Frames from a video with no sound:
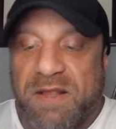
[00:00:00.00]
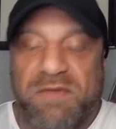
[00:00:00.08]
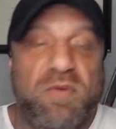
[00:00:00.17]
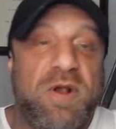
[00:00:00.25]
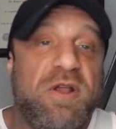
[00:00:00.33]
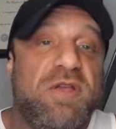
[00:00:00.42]

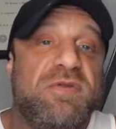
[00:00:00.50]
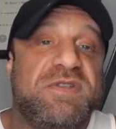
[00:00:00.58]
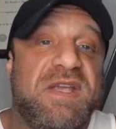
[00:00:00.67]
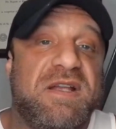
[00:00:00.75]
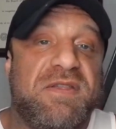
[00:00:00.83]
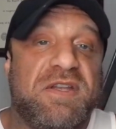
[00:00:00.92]
we're
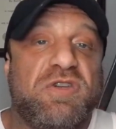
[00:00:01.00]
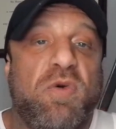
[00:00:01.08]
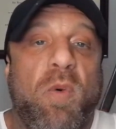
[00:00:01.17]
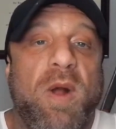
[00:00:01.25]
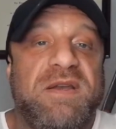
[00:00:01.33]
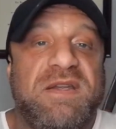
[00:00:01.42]
using the
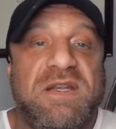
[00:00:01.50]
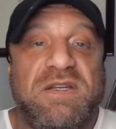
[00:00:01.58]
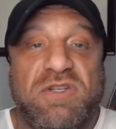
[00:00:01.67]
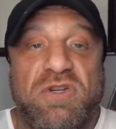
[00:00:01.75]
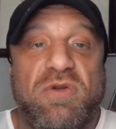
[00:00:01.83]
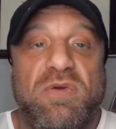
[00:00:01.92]

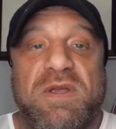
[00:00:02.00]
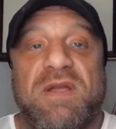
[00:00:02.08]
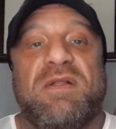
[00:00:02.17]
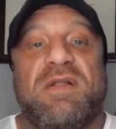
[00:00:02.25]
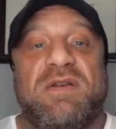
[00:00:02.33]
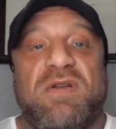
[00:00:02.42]
22
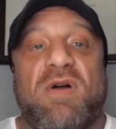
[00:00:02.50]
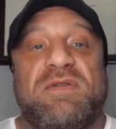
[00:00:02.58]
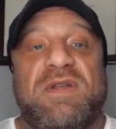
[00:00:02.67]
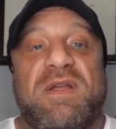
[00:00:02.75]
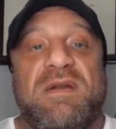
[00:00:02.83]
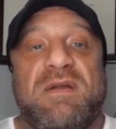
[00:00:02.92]

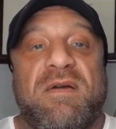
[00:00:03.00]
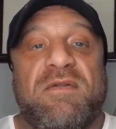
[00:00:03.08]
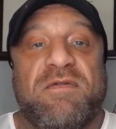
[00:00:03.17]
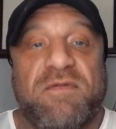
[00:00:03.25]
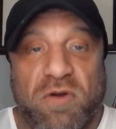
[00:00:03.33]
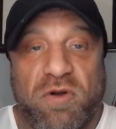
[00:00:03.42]
kilodalton
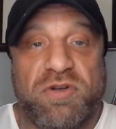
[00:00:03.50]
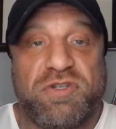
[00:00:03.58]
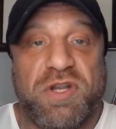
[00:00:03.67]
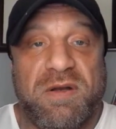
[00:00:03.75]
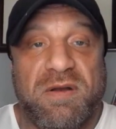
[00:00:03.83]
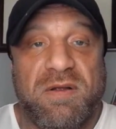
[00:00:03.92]

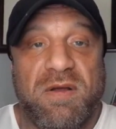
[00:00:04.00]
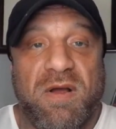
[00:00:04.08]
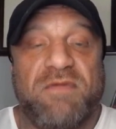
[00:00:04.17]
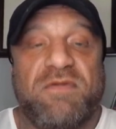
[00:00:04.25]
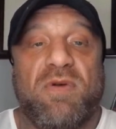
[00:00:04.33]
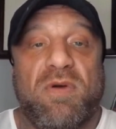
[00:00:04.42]
version
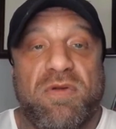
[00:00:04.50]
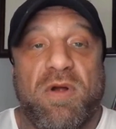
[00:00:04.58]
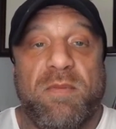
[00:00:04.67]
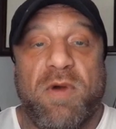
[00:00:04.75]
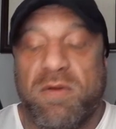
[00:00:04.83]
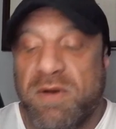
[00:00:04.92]
of growth
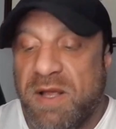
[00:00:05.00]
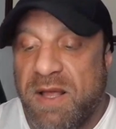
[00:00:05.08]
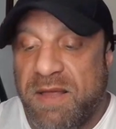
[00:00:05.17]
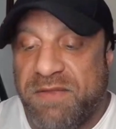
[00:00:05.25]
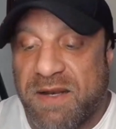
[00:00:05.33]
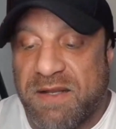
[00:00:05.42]
hormone
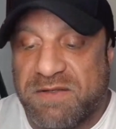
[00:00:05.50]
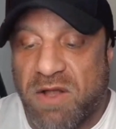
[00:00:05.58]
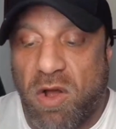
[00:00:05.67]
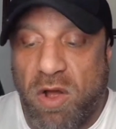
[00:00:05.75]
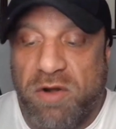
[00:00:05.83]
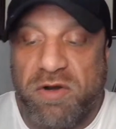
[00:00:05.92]
that is
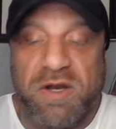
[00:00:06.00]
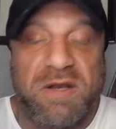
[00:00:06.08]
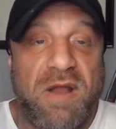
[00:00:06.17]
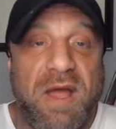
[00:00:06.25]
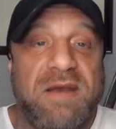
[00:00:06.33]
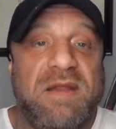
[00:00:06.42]

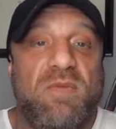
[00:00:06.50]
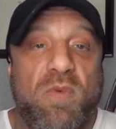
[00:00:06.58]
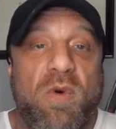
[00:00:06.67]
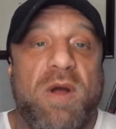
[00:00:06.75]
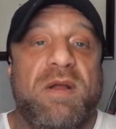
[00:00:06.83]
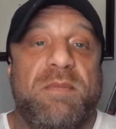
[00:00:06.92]

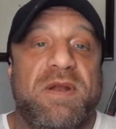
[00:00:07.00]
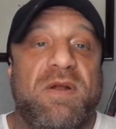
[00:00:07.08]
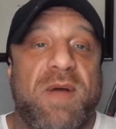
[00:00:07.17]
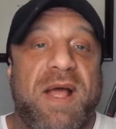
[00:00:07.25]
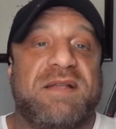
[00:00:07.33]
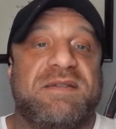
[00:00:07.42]
191
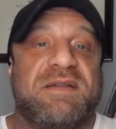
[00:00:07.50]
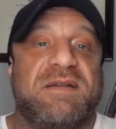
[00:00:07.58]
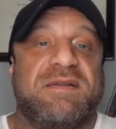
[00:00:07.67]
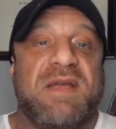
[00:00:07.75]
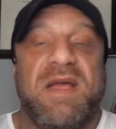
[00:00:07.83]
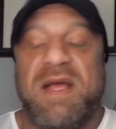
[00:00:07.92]
amino
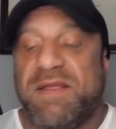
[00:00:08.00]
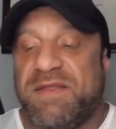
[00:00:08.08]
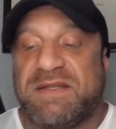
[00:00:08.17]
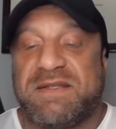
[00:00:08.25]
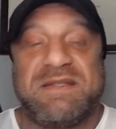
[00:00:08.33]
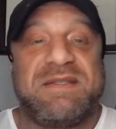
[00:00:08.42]
acids.
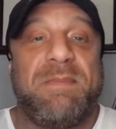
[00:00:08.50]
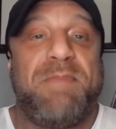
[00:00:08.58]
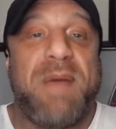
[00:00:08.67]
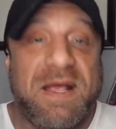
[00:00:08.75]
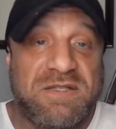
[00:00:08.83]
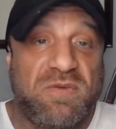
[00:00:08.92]
This is the
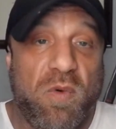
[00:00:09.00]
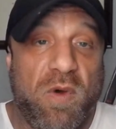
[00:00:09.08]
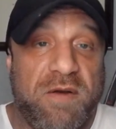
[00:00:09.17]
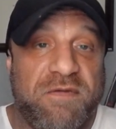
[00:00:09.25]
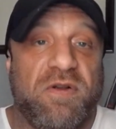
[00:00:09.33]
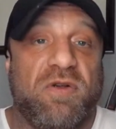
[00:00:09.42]
best
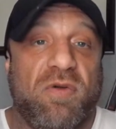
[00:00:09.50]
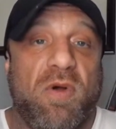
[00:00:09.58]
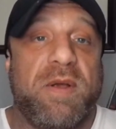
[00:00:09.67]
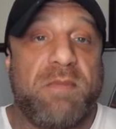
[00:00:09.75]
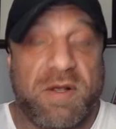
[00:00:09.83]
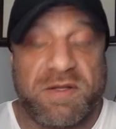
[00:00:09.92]
one for
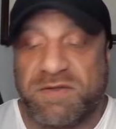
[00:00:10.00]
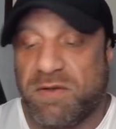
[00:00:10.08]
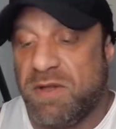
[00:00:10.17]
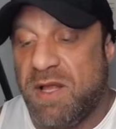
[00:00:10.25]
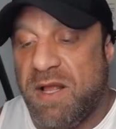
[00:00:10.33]
growing muscle.